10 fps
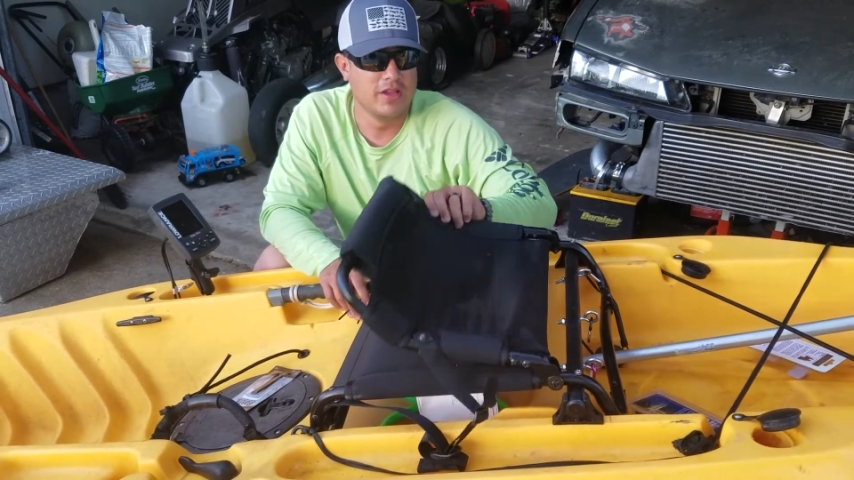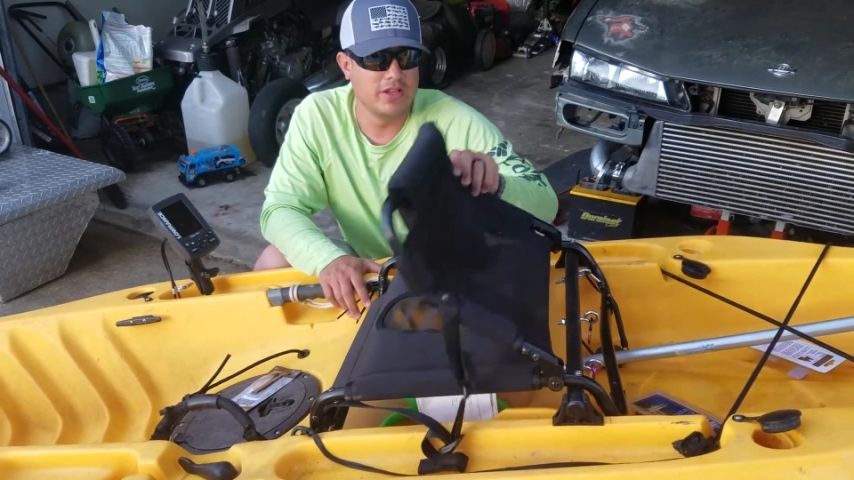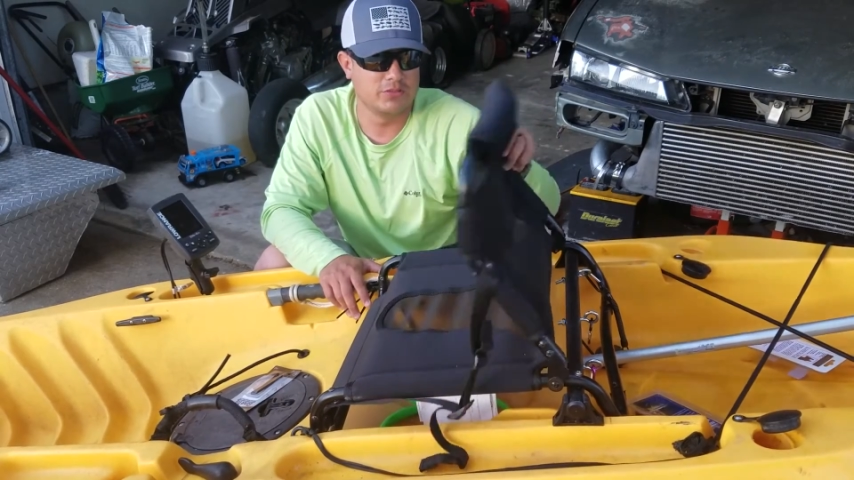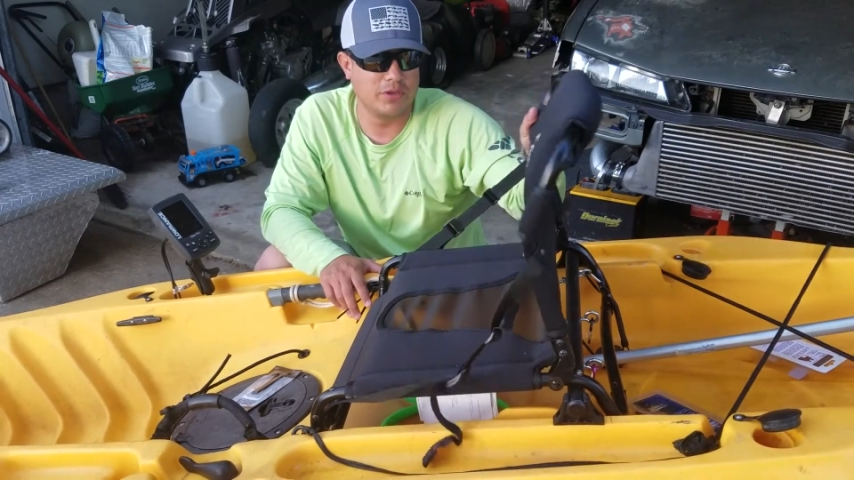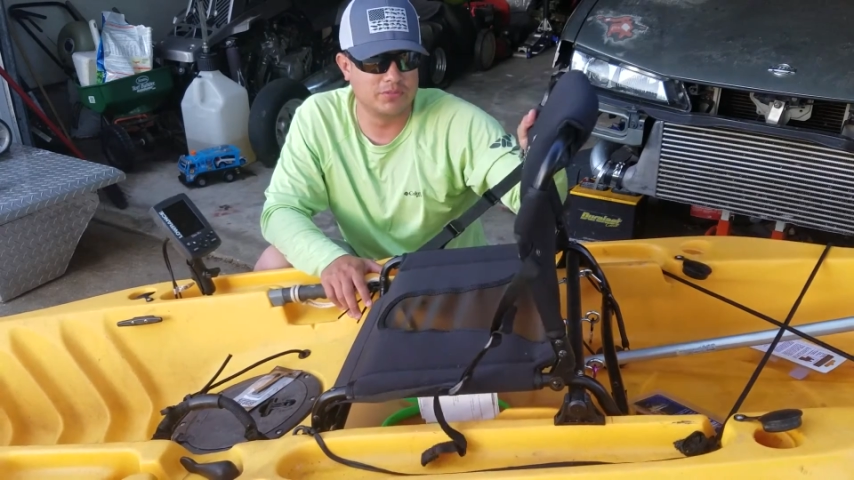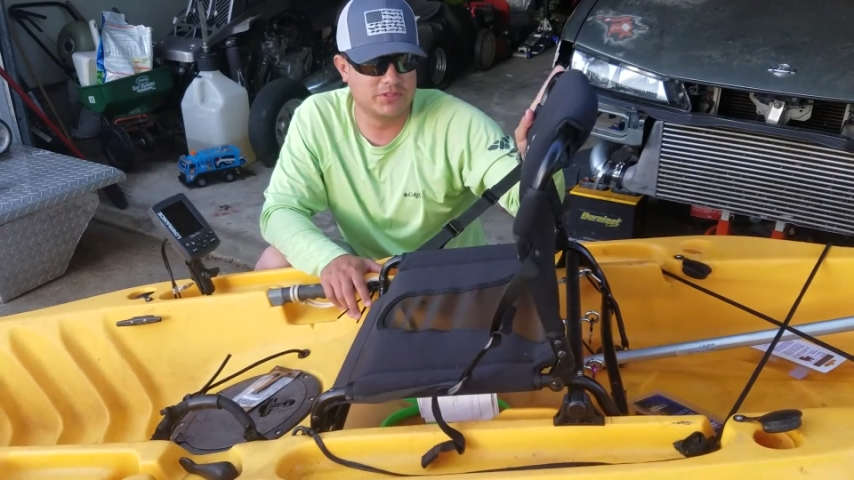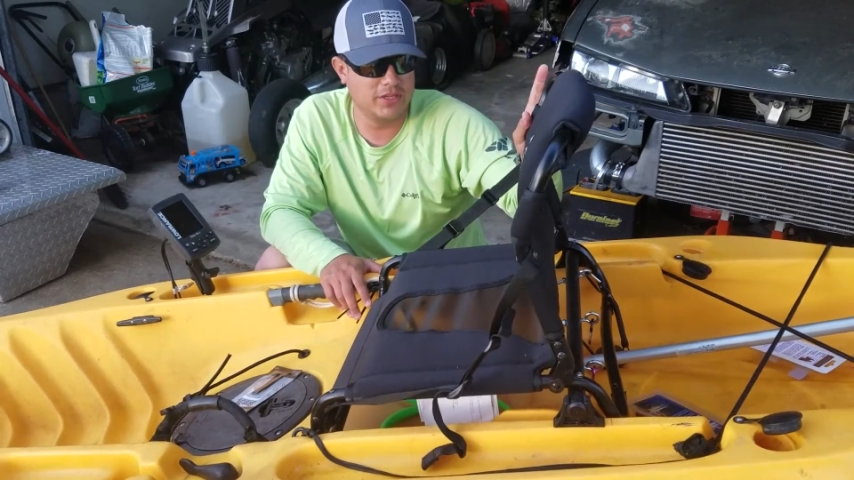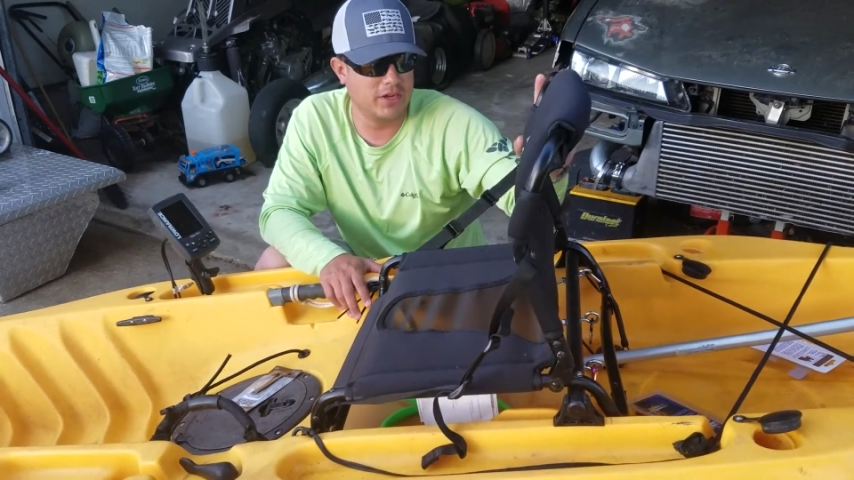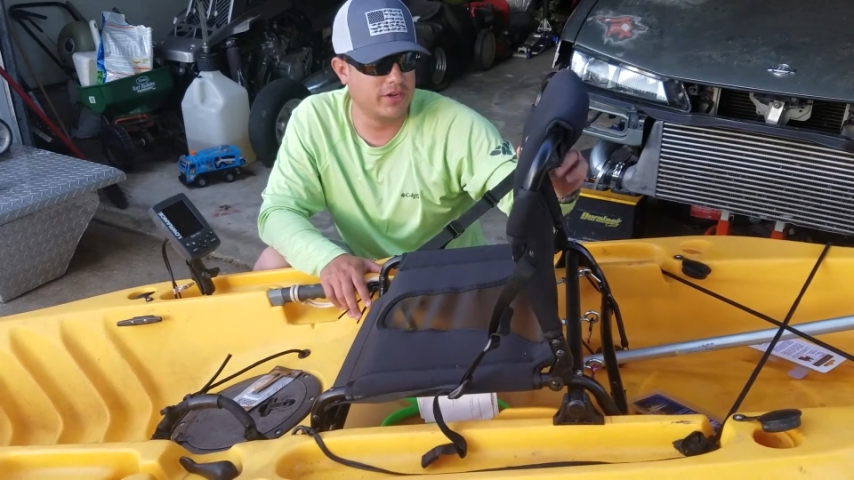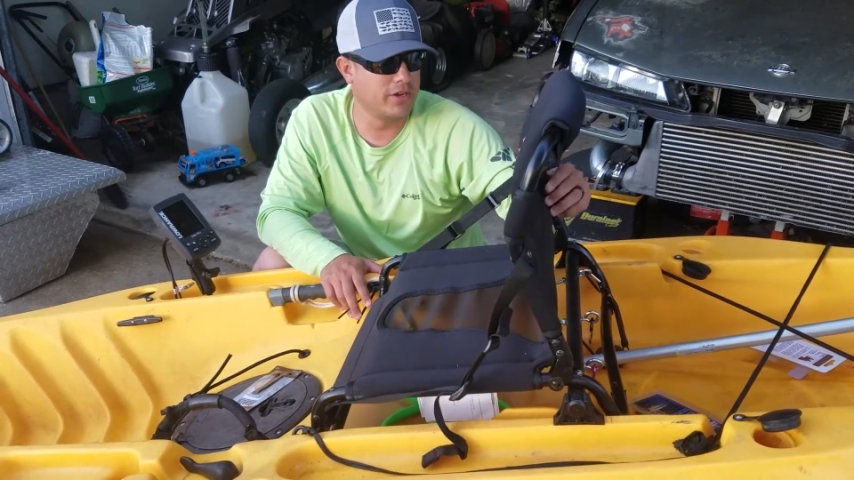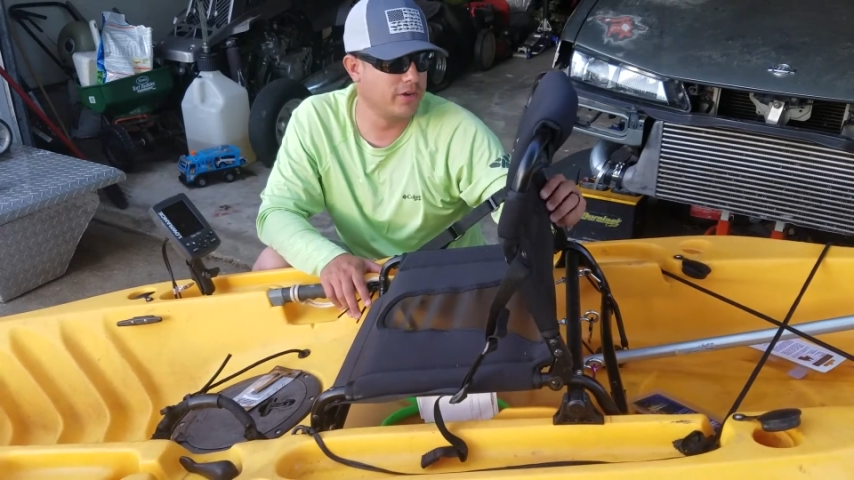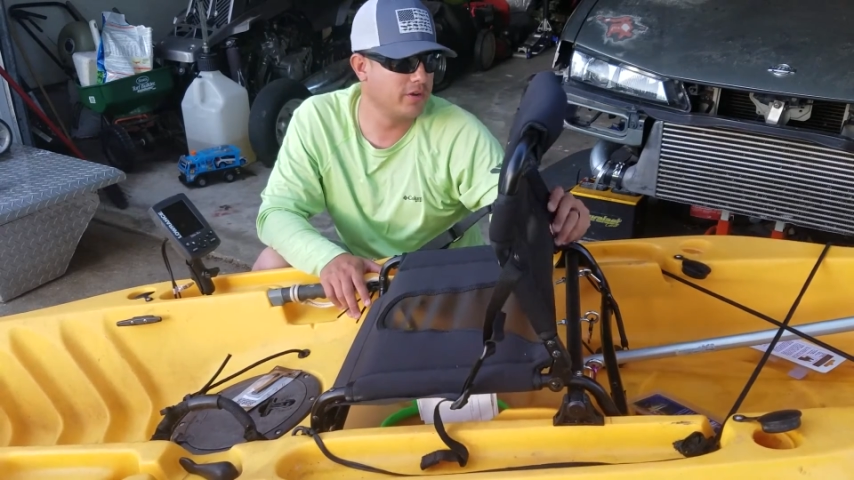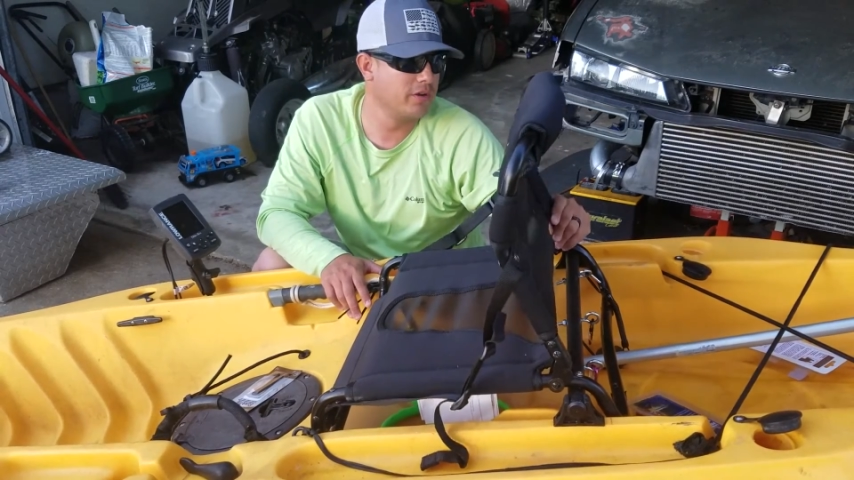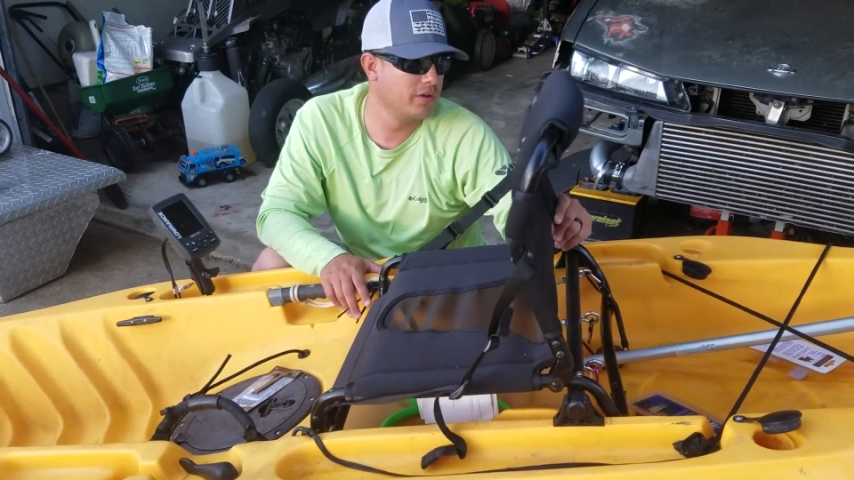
is when I'm sitting on here,